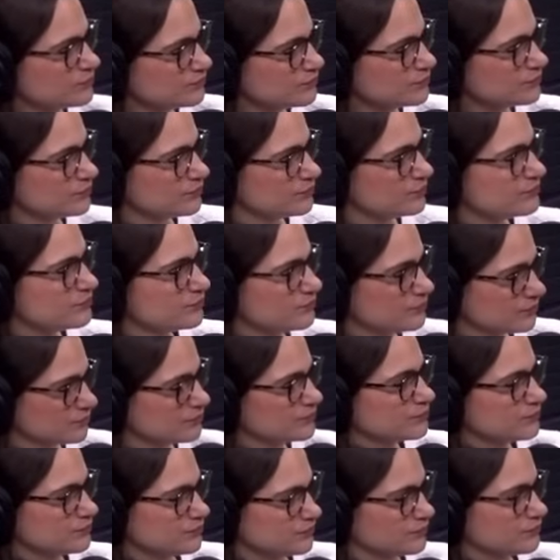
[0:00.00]

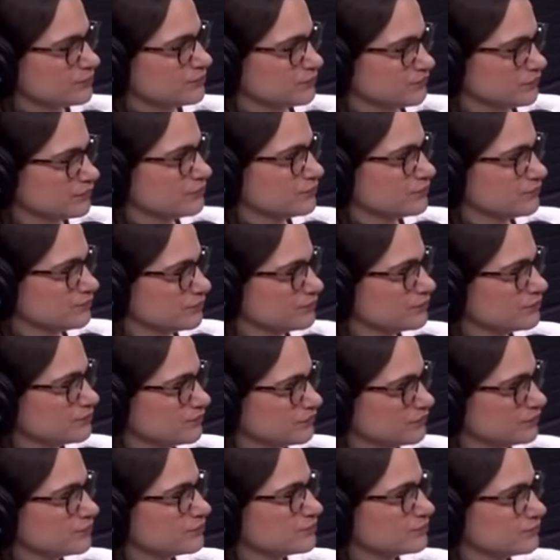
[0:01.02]

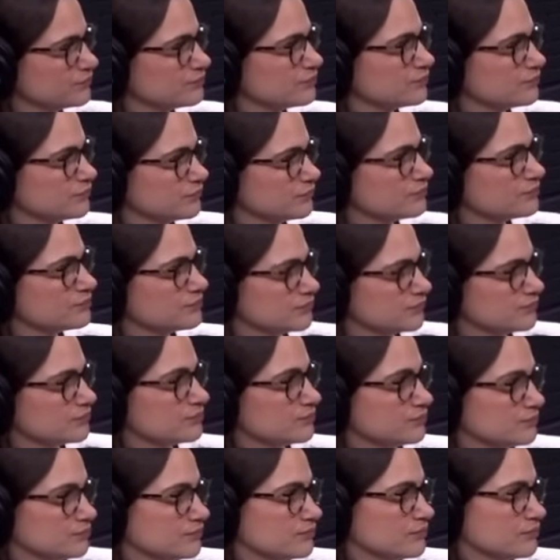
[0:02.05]

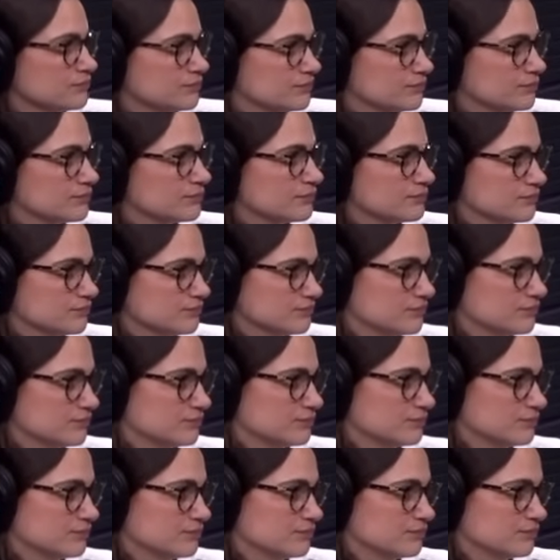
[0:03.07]

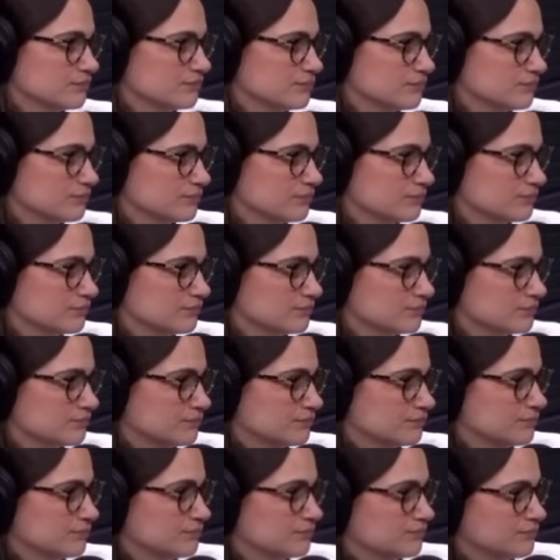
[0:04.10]

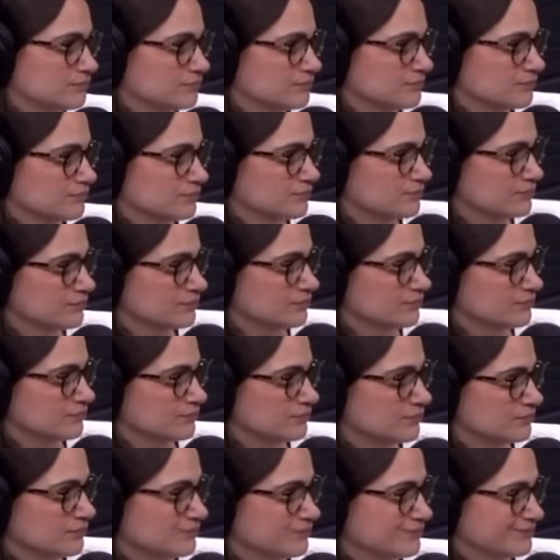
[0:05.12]

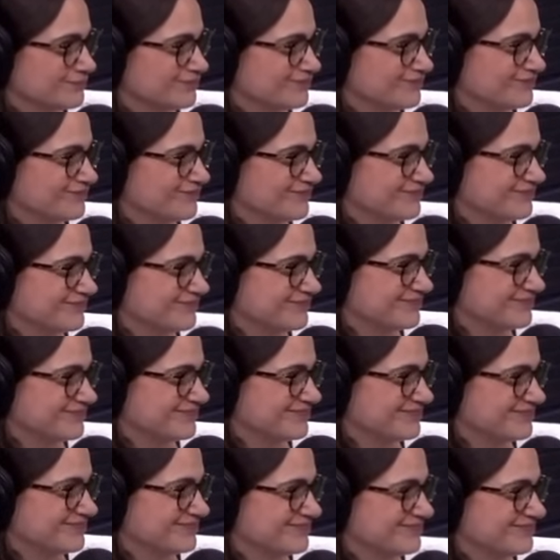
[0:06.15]

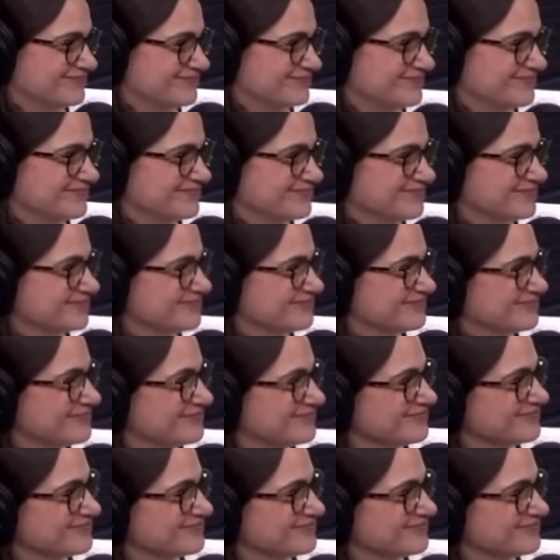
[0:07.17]
(not speaking)